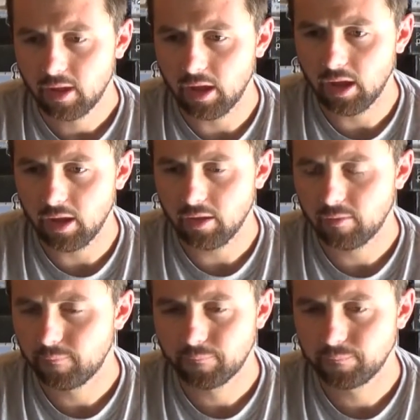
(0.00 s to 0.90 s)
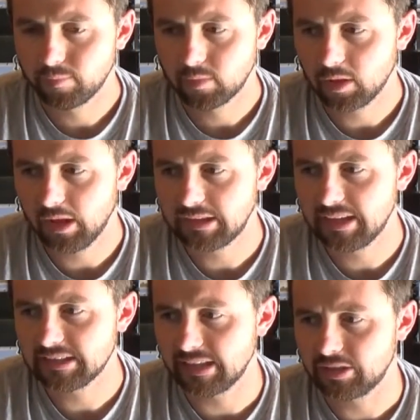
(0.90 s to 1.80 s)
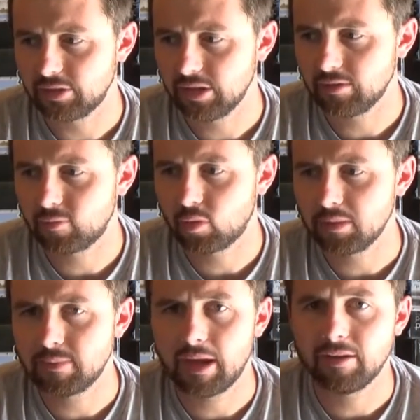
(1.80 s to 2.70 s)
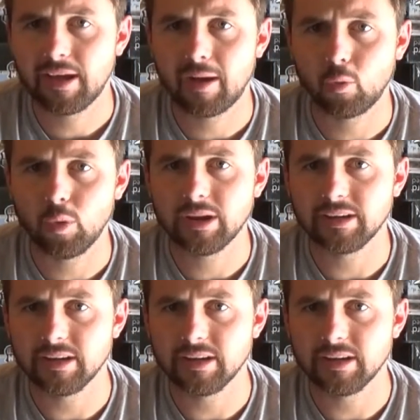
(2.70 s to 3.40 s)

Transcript: It takes like 30 or 40 mile-an-hour wind